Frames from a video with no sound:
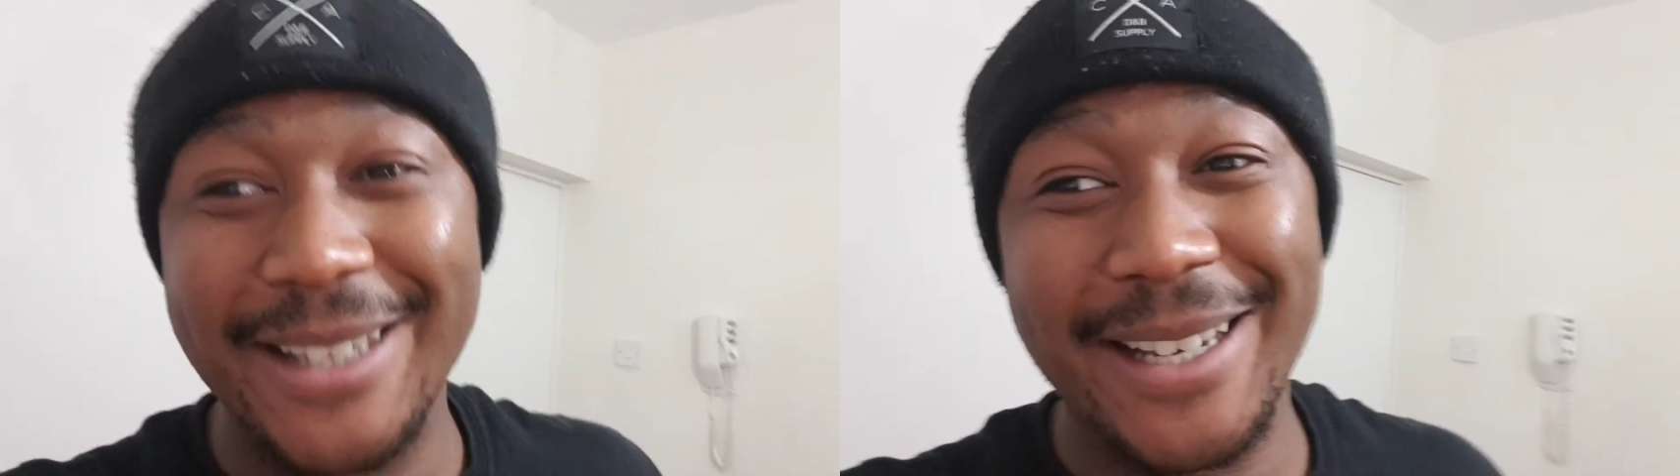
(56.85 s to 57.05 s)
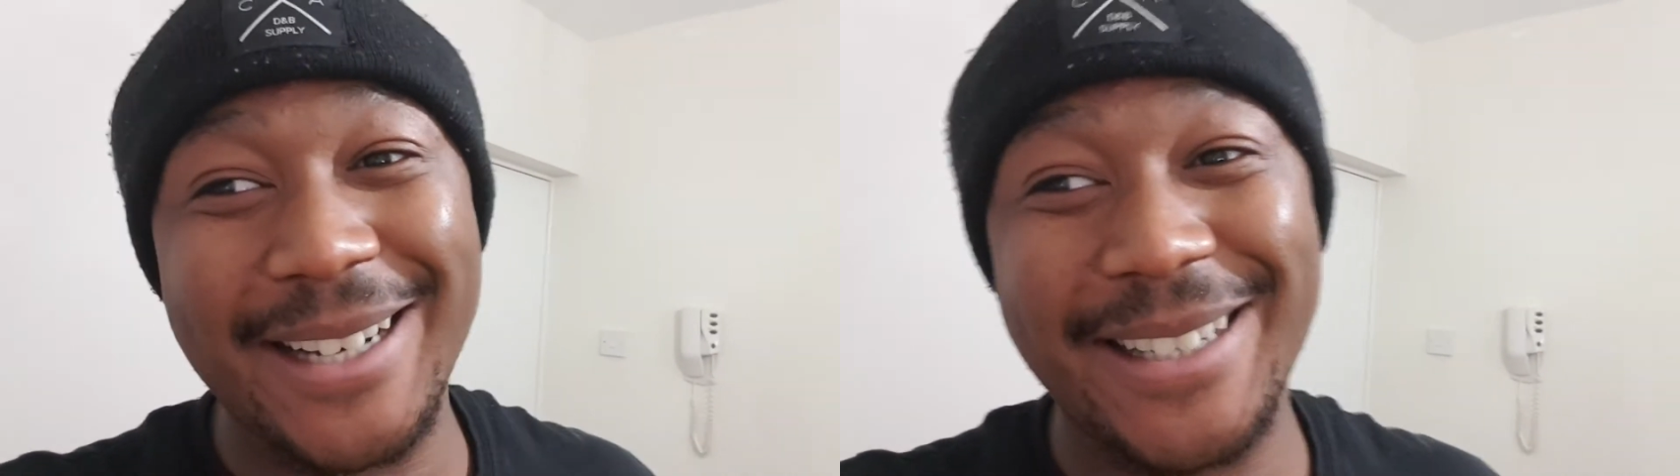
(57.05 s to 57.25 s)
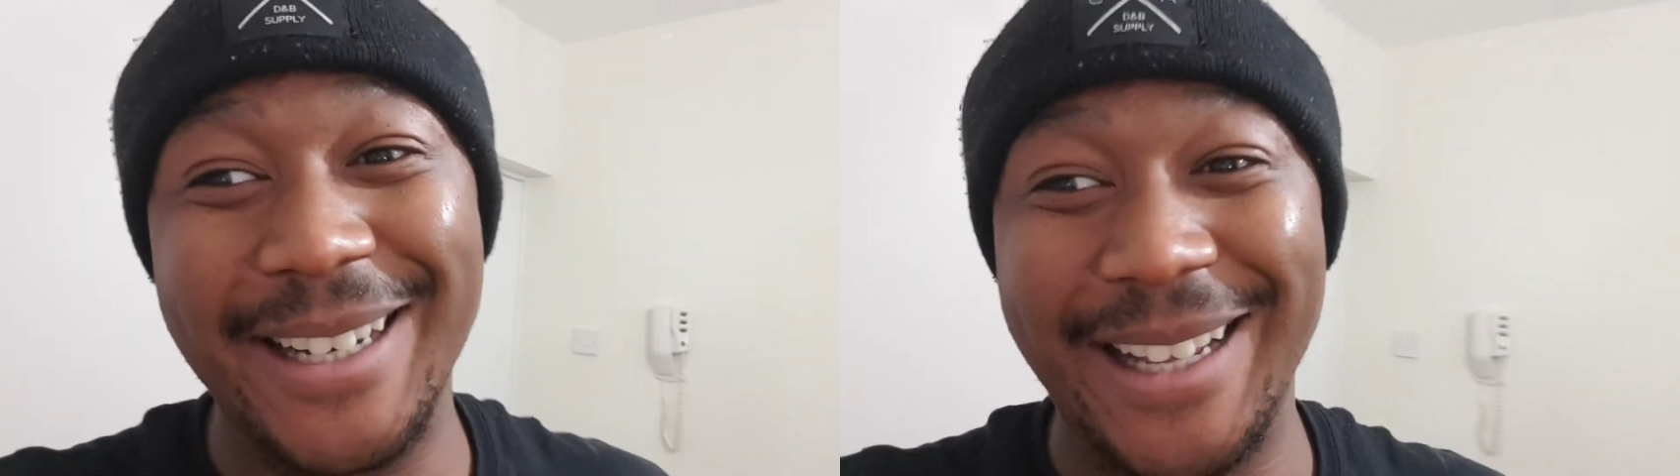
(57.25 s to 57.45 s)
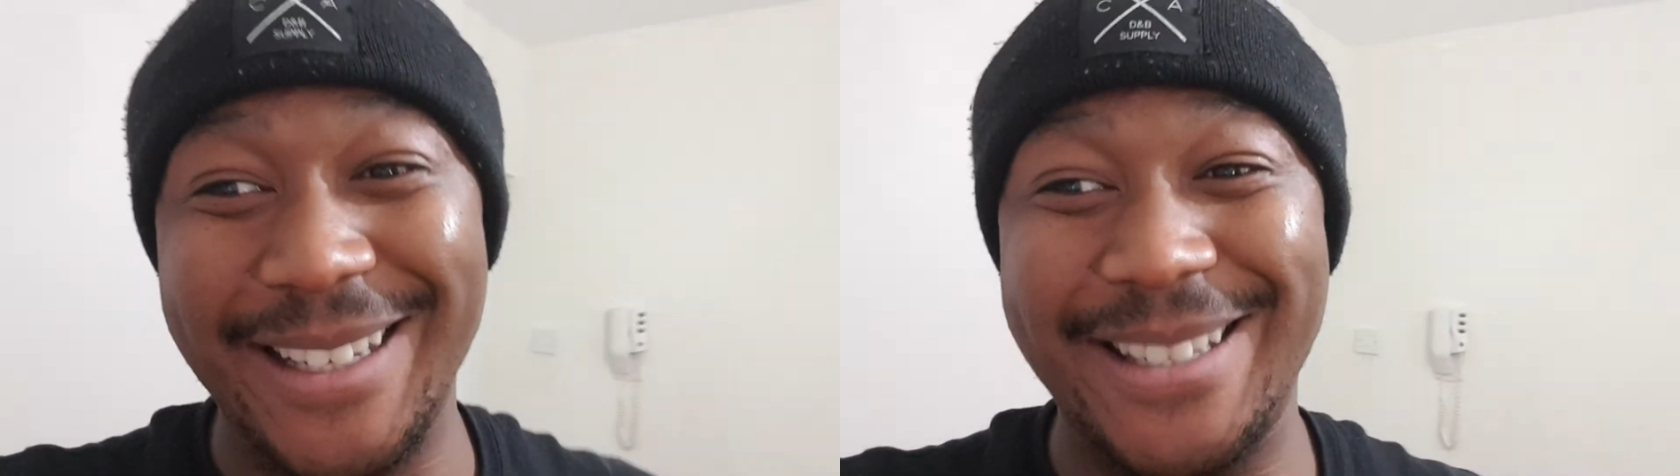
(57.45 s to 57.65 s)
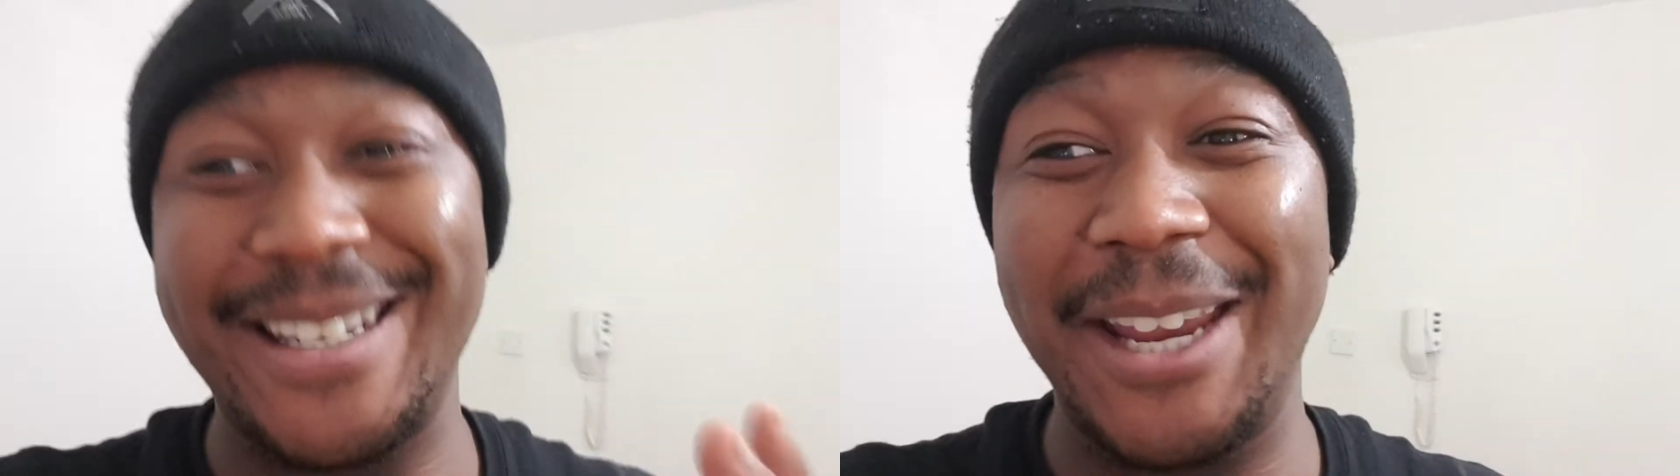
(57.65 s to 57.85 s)
to actually like
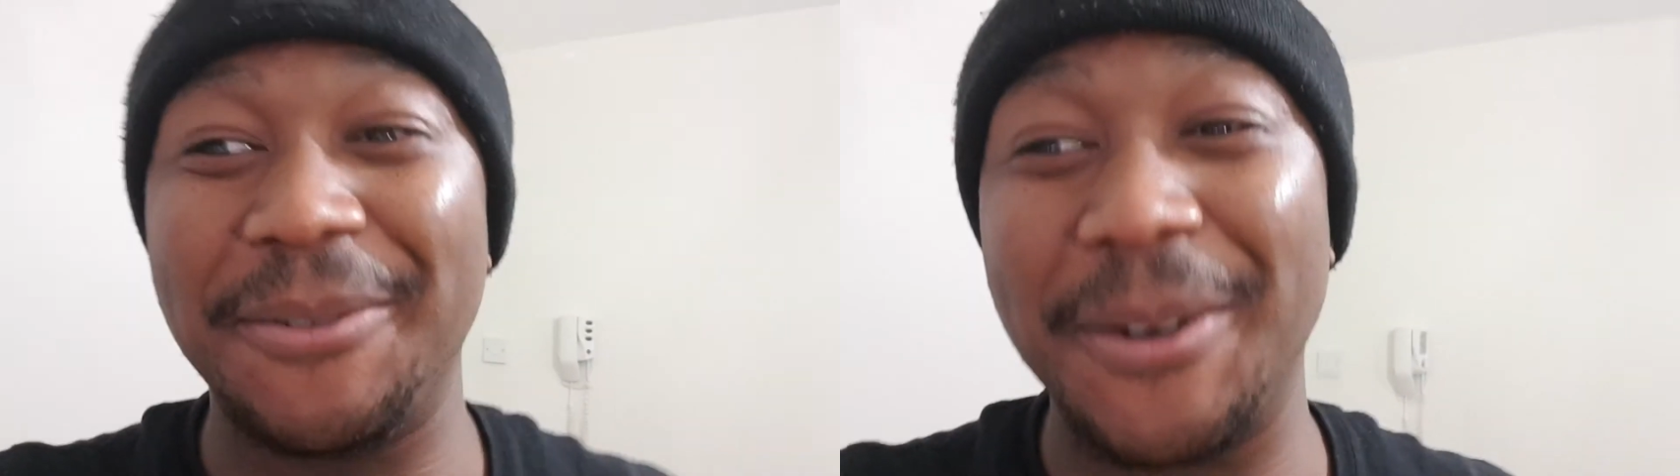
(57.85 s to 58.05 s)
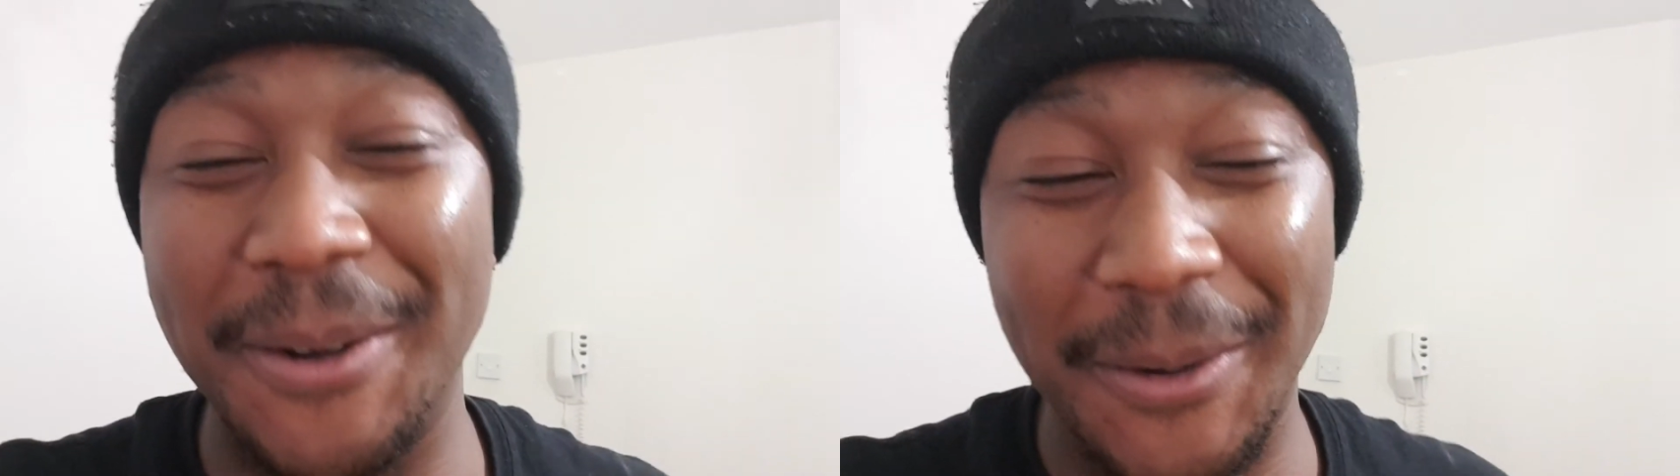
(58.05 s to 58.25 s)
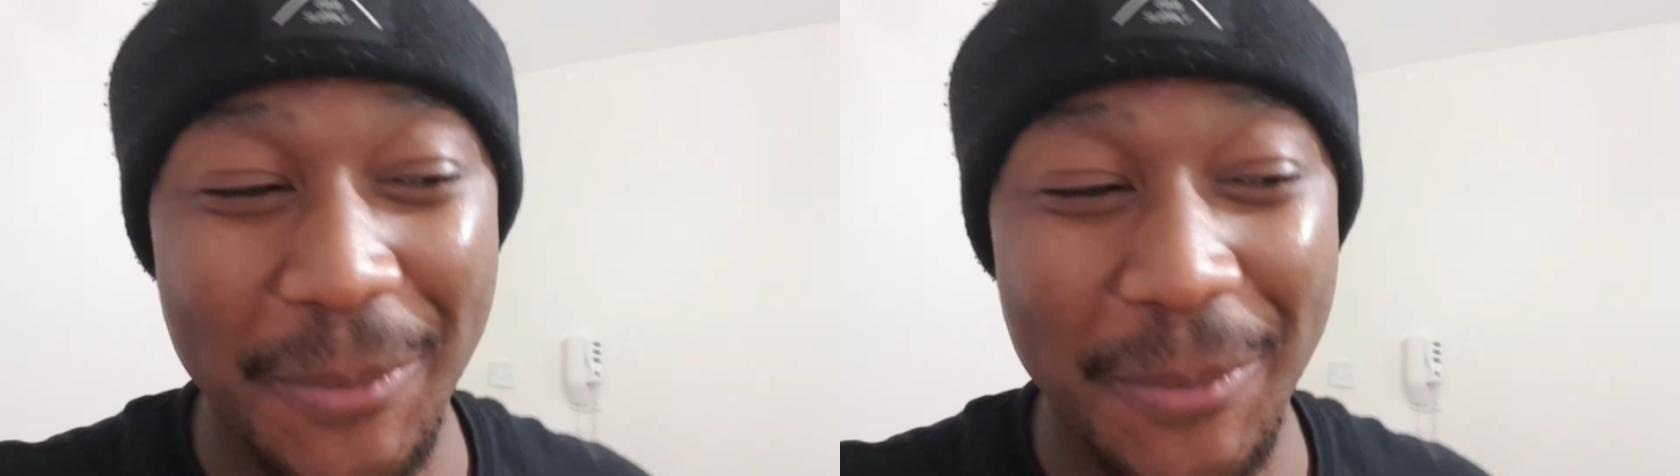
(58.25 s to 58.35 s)
save the goal.